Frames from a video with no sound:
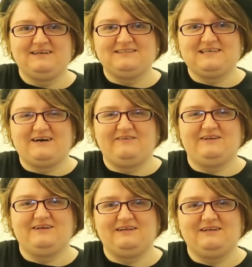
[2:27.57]

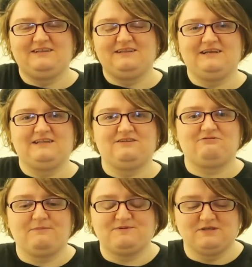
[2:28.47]
down in the
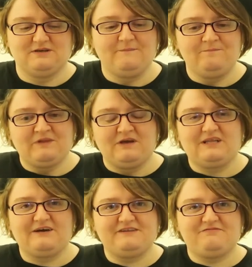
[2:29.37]
description.
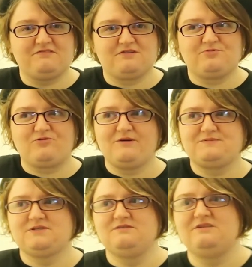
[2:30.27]
They have different
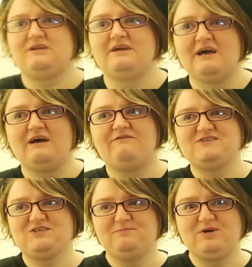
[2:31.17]
subscriptions. You can get
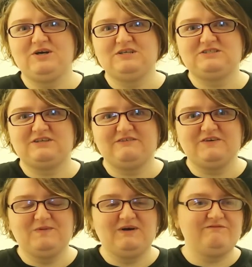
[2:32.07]
official merch
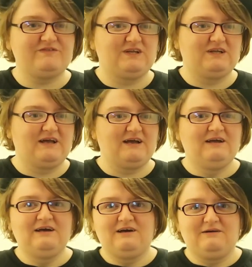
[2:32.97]
every month. You can get
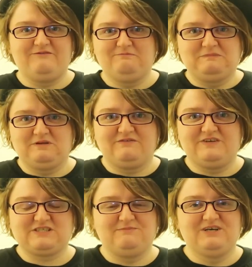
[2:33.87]
uh,
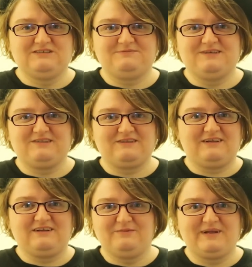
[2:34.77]
official merch means
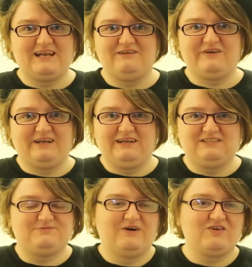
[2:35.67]
it could be anything
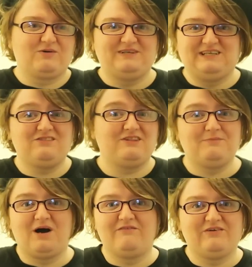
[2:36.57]
each month. It could be DC,
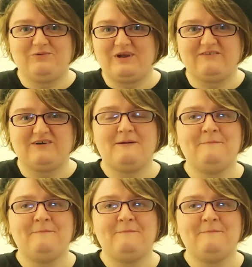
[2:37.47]
Marvel, whatever.